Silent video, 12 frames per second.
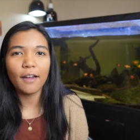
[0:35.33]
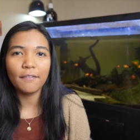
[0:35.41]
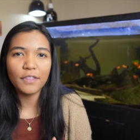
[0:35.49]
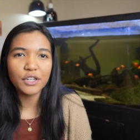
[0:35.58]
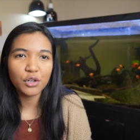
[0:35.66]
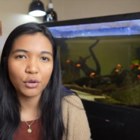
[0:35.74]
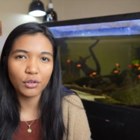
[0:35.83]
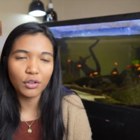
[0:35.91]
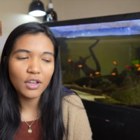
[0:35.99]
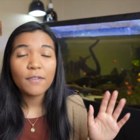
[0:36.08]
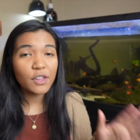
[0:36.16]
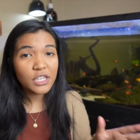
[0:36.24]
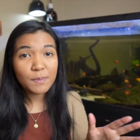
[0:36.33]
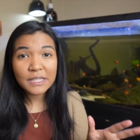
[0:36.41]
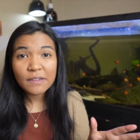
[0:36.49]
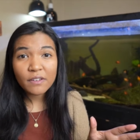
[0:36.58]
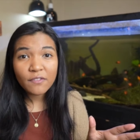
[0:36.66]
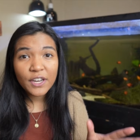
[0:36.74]
of the turtle. For this
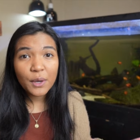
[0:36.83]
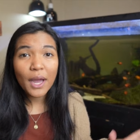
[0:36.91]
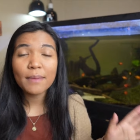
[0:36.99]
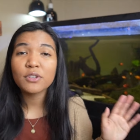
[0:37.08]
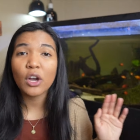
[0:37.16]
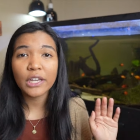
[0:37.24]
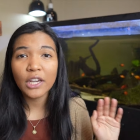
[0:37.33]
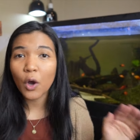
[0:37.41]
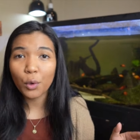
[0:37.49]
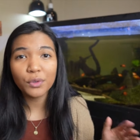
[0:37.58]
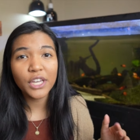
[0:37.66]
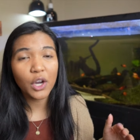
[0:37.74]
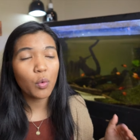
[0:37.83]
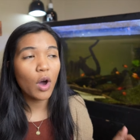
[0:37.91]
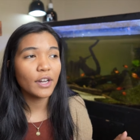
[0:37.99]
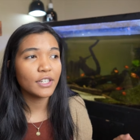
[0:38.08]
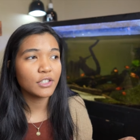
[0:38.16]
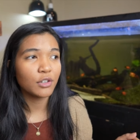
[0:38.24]
specific video, I'm talking only
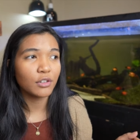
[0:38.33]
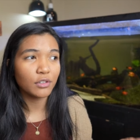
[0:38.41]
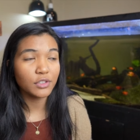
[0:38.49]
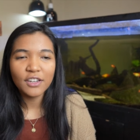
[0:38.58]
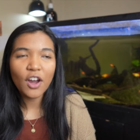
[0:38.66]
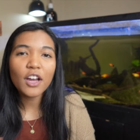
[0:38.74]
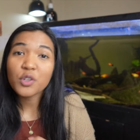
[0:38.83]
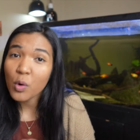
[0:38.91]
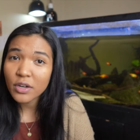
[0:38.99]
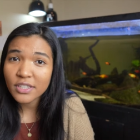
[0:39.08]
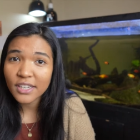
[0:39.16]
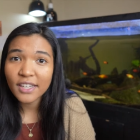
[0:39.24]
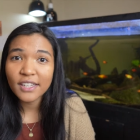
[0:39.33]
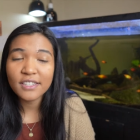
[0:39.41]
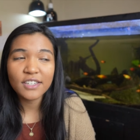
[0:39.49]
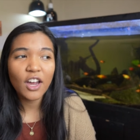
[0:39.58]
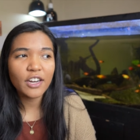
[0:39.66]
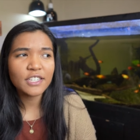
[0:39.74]
aquatic turtles, not
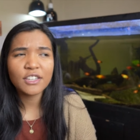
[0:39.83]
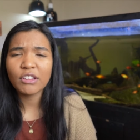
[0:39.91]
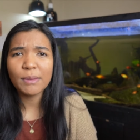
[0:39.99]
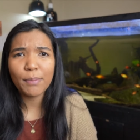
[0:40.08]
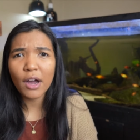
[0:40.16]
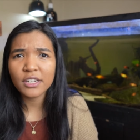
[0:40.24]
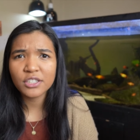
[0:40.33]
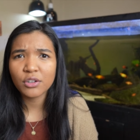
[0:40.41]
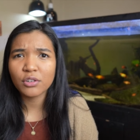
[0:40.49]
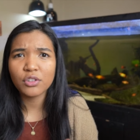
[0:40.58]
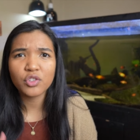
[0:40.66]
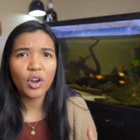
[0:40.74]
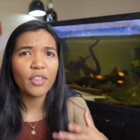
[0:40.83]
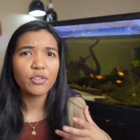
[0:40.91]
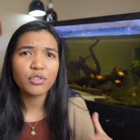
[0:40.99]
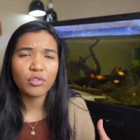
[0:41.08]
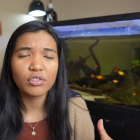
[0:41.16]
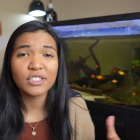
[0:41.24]
tortoises, not necessarily box turtles or
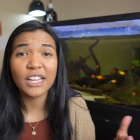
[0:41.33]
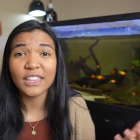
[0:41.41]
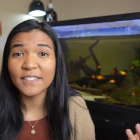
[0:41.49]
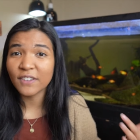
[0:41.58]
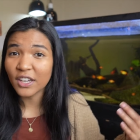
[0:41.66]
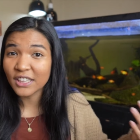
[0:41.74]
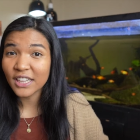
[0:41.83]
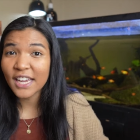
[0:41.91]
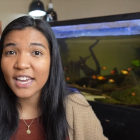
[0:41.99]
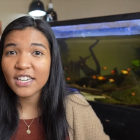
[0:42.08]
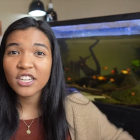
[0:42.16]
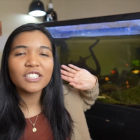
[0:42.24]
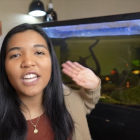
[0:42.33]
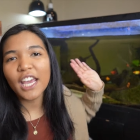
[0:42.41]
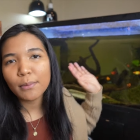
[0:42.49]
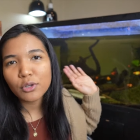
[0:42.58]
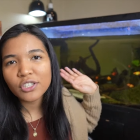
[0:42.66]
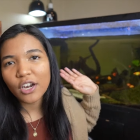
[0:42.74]
other turtles that live on land, just
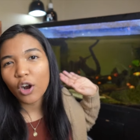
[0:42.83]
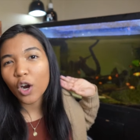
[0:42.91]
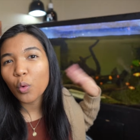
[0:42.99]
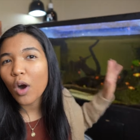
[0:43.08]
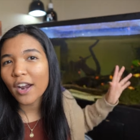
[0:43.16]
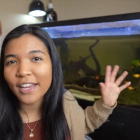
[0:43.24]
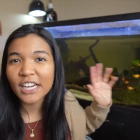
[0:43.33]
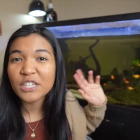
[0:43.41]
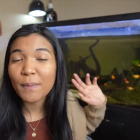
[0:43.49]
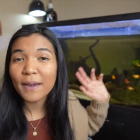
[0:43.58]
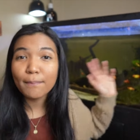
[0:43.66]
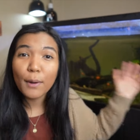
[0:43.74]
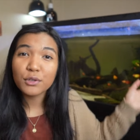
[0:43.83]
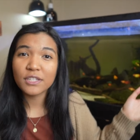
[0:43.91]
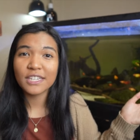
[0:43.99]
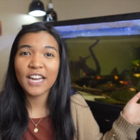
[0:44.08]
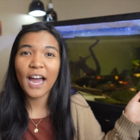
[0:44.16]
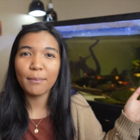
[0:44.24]
animals that are aquatic and spend most
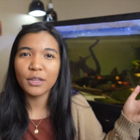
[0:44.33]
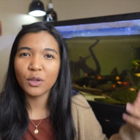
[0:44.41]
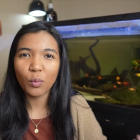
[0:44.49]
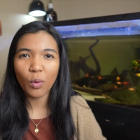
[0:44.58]
of the time in the